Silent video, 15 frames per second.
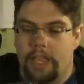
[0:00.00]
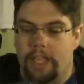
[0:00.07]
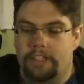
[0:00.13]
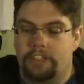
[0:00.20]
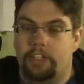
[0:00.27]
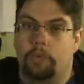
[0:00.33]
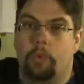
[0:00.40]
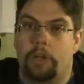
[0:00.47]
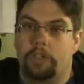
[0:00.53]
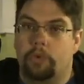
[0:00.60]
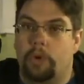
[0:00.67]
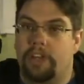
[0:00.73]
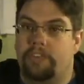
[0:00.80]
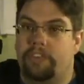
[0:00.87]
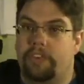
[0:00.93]
It's in
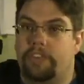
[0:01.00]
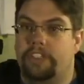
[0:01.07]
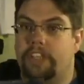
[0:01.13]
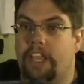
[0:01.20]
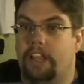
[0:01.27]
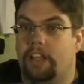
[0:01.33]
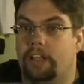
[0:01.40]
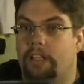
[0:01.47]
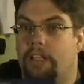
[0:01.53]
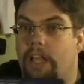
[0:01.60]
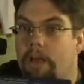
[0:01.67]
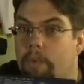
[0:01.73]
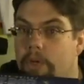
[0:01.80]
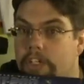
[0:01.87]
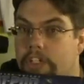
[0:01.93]
1/25 scale,
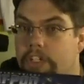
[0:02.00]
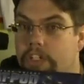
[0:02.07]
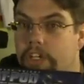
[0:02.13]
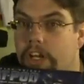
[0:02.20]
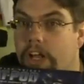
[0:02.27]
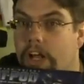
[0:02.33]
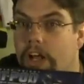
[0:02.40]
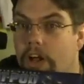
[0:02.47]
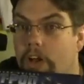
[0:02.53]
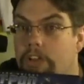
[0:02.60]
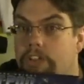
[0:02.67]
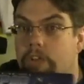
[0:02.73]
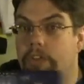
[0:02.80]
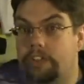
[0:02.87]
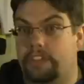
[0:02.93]
which
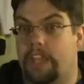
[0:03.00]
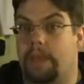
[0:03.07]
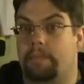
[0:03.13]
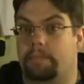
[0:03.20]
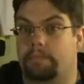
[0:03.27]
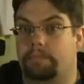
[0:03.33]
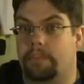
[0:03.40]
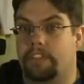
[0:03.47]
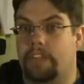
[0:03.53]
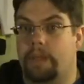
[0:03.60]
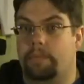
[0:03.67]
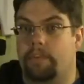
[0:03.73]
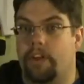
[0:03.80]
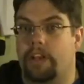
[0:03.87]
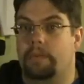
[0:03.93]
also the same
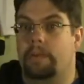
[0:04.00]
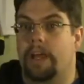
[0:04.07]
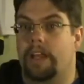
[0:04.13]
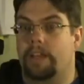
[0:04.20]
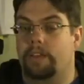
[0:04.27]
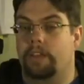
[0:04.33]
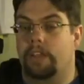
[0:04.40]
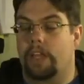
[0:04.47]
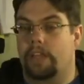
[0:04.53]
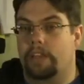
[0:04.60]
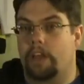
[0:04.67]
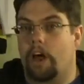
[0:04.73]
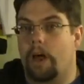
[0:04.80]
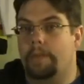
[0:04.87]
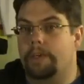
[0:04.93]
friend of mine at
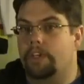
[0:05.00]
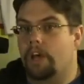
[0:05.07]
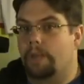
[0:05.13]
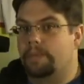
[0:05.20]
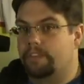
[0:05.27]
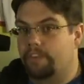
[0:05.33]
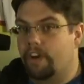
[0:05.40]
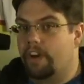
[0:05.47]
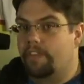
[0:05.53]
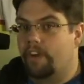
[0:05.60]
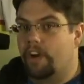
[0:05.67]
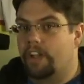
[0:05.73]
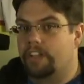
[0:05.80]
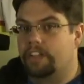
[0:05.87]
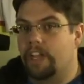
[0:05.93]
the hobby shop is very,
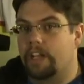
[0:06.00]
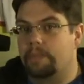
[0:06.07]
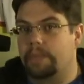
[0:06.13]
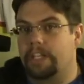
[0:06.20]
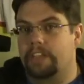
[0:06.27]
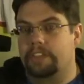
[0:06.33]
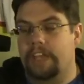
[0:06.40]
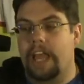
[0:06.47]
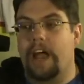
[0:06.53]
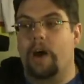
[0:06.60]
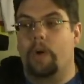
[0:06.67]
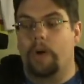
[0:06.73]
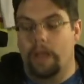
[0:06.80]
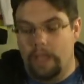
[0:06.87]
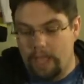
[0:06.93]
very excited because
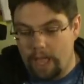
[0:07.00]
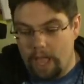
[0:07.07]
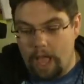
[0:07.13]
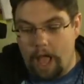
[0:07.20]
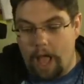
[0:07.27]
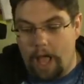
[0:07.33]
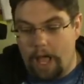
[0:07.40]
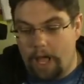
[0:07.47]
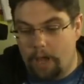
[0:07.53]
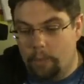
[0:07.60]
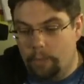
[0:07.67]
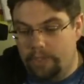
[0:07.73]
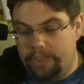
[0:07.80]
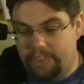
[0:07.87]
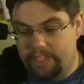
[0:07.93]
now.
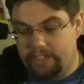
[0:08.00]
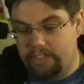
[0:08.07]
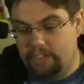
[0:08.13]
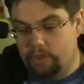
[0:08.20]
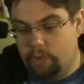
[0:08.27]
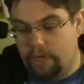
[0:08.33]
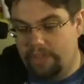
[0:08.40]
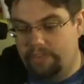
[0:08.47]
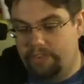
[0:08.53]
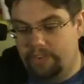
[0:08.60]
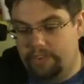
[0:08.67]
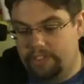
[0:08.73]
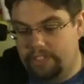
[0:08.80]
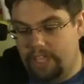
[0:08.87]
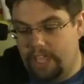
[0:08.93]
With this in 1/25
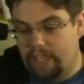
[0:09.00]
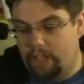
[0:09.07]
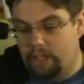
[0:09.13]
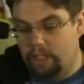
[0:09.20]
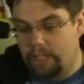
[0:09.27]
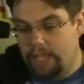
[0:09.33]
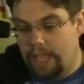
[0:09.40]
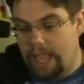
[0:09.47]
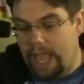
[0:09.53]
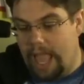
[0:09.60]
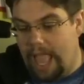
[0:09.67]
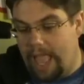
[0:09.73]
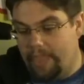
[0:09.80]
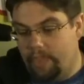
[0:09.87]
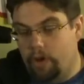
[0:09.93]
scale,
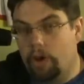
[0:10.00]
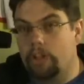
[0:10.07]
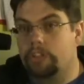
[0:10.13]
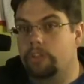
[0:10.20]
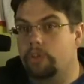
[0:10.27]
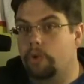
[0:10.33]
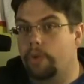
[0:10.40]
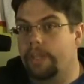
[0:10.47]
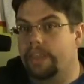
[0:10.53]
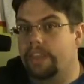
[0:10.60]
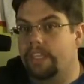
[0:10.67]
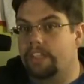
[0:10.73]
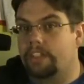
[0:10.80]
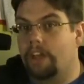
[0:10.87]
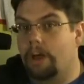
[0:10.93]
and they're also doing
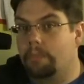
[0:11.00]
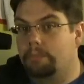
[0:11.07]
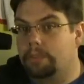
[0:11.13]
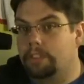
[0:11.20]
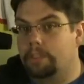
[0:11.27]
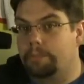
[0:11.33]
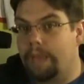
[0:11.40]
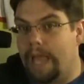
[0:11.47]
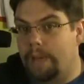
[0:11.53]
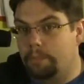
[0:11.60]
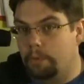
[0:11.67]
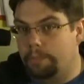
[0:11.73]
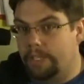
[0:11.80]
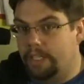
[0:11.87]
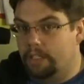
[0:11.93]
the Tumbler
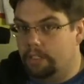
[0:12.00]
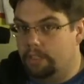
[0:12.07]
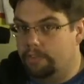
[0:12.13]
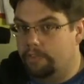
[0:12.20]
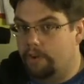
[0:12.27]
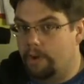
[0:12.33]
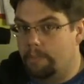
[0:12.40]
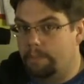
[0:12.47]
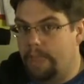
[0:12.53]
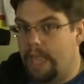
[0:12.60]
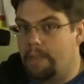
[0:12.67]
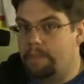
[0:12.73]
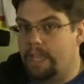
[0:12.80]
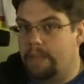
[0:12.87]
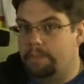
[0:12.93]
Batmobile from
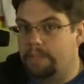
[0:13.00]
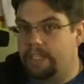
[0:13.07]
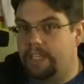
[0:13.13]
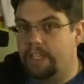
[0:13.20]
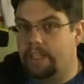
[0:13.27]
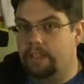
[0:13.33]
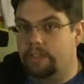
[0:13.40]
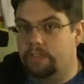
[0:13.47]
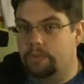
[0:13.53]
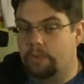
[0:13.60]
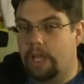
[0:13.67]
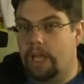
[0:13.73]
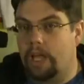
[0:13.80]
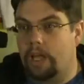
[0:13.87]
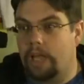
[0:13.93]
Batman Begins
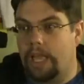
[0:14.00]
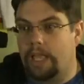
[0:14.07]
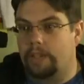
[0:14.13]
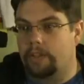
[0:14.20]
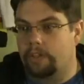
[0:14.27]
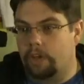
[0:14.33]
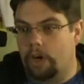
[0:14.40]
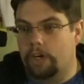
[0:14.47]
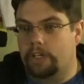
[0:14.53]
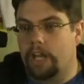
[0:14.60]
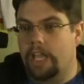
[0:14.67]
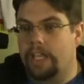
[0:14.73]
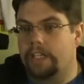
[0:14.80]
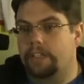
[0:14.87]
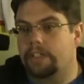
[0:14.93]
and The Dark
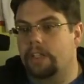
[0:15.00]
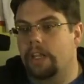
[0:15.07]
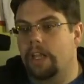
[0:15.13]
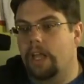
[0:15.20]
Knight